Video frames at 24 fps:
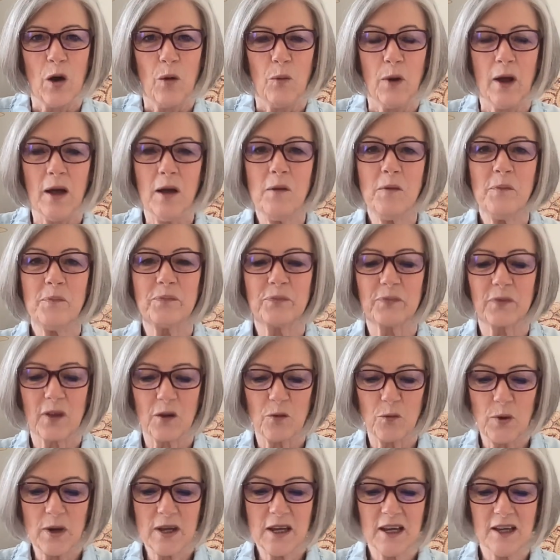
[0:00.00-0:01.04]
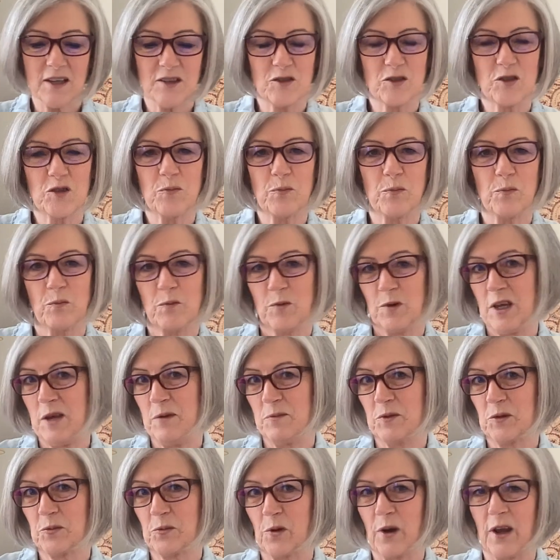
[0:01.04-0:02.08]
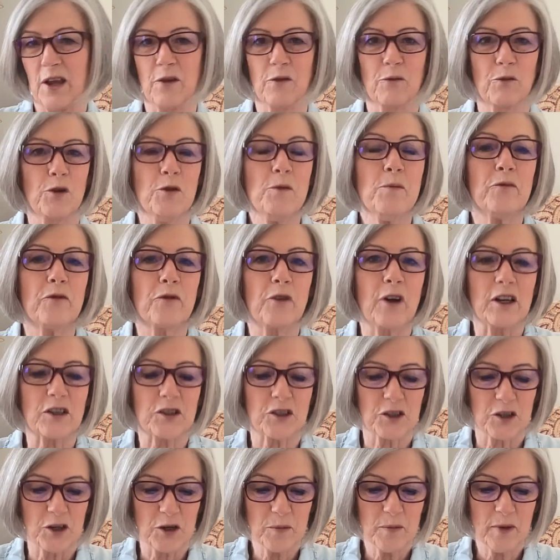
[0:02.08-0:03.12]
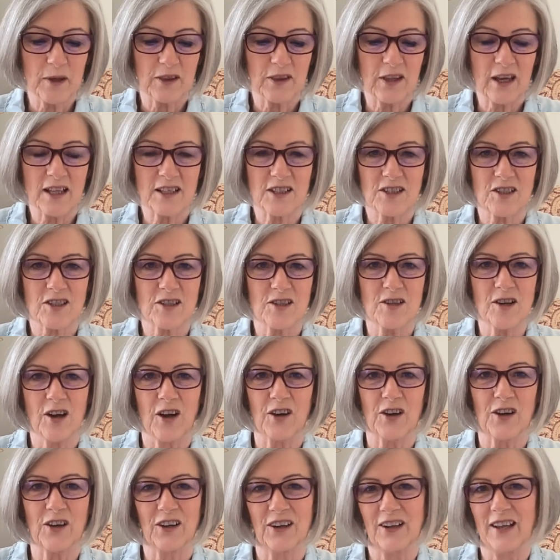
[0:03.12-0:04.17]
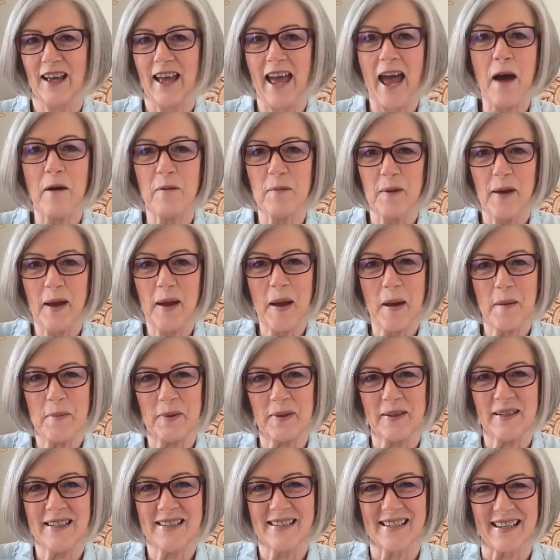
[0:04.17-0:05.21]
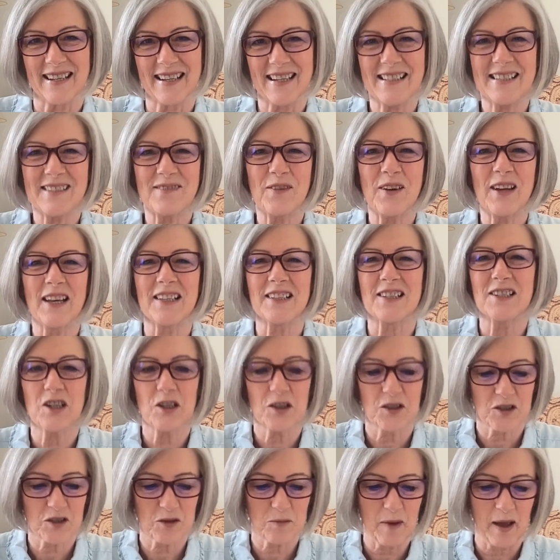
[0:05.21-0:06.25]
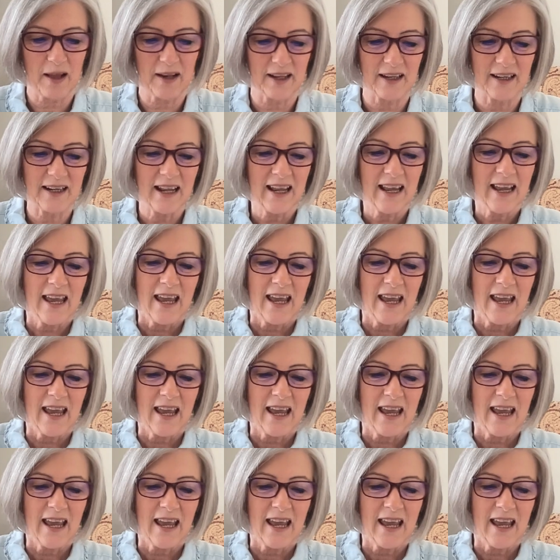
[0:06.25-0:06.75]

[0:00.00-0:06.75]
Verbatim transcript: Well, we can keep spraying room freshener, but that's not going to ha- happen, is it? We can still smell it.